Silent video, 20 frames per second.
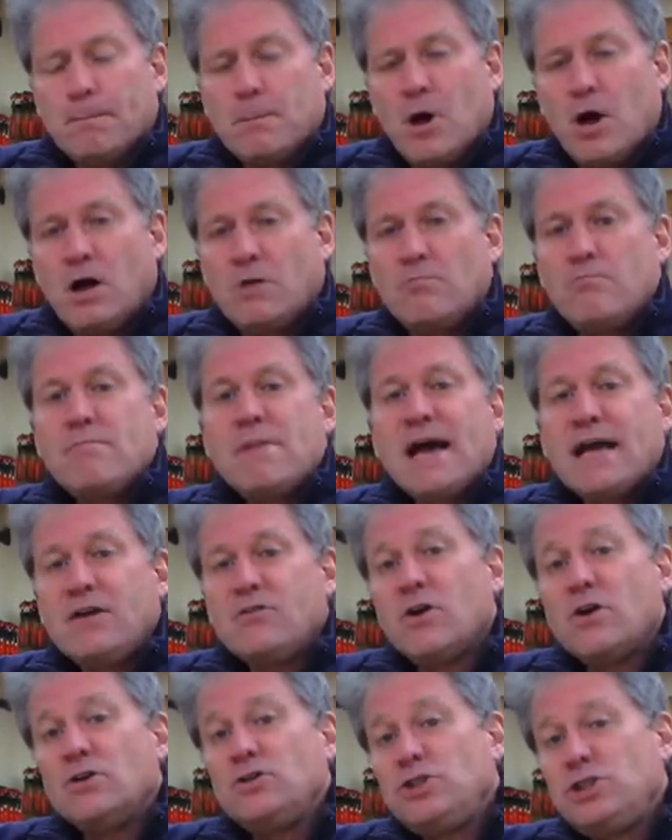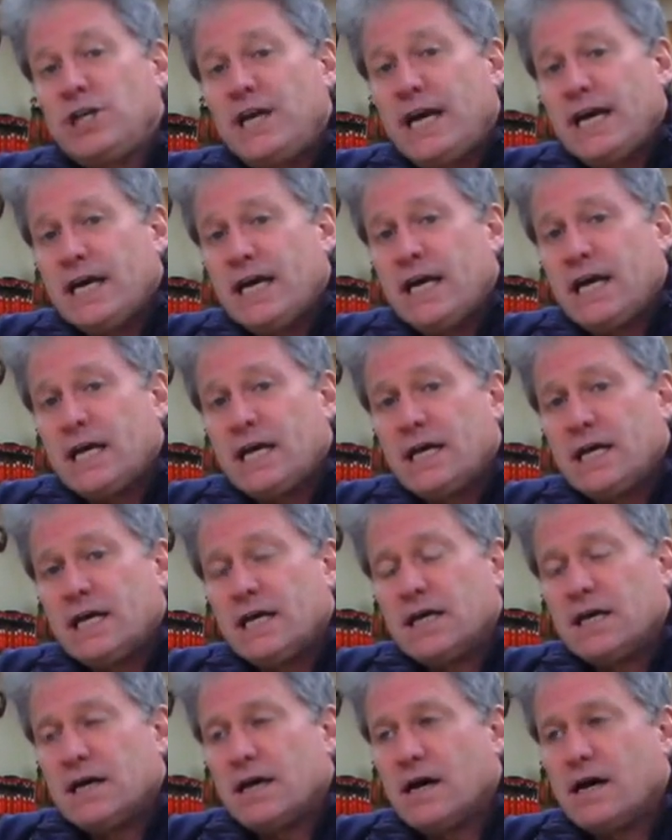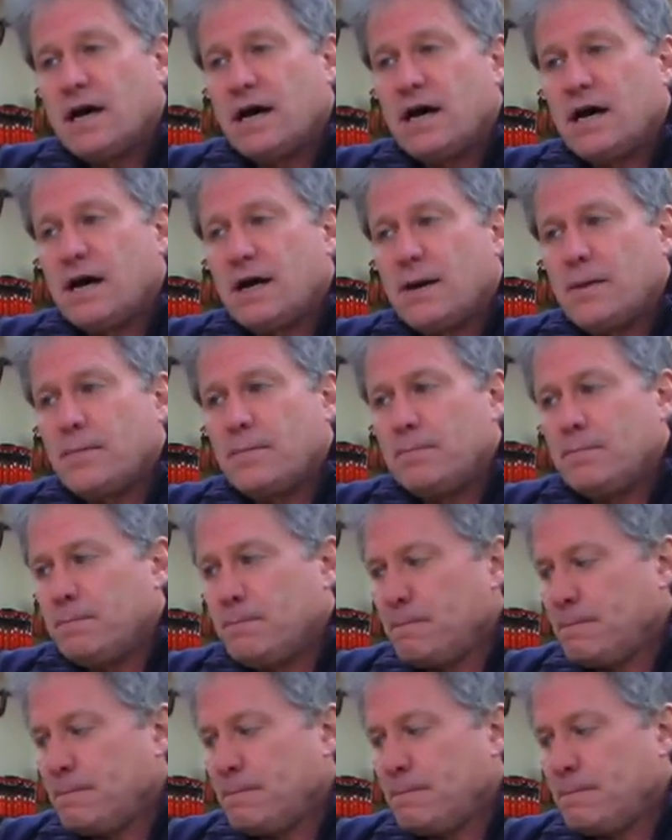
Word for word: called MicroJig, um,